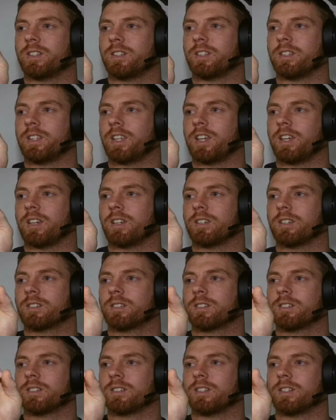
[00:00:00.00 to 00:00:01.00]
there.
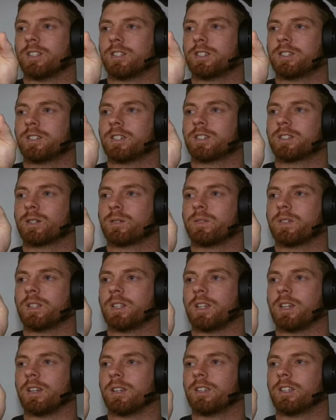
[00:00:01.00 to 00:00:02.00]
It's just over
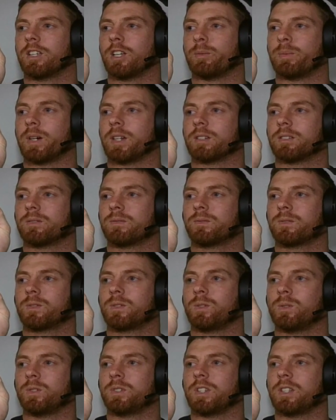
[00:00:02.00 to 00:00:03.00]
there, about
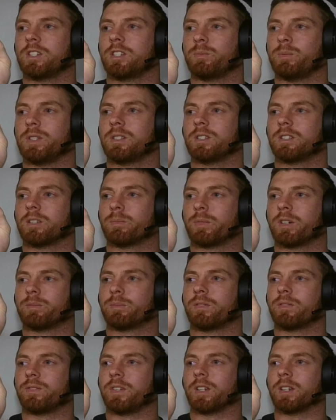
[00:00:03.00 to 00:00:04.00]
2 centimeters above my
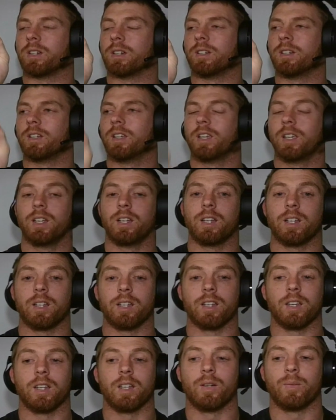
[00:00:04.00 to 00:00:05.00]
finger
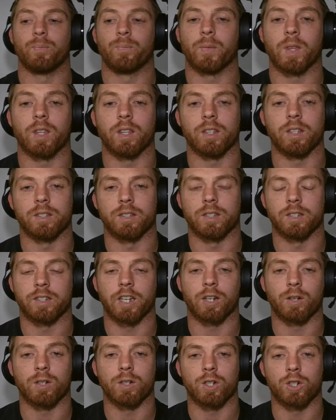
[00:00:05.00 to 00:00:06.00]
is the
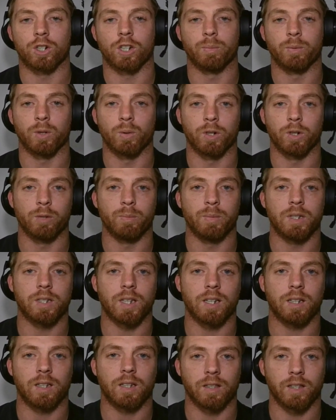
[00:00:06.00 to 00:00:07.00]
sacred shop. You want to be
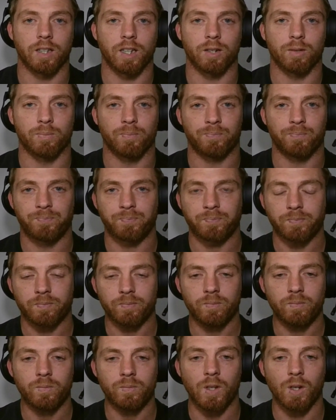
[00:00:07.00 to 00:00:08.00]
taking that.
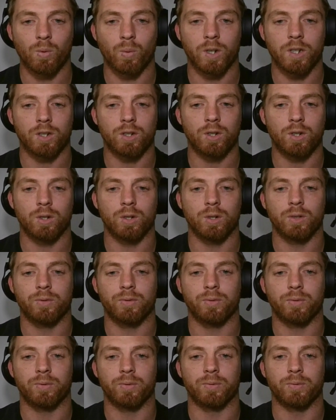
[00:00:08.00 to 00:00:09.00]
Once
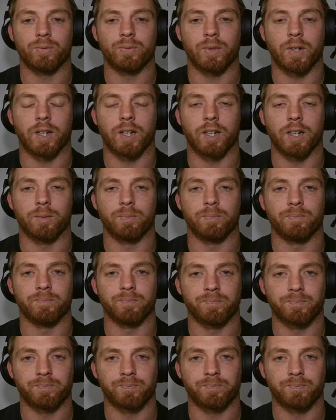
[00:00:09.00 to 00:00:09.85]
um,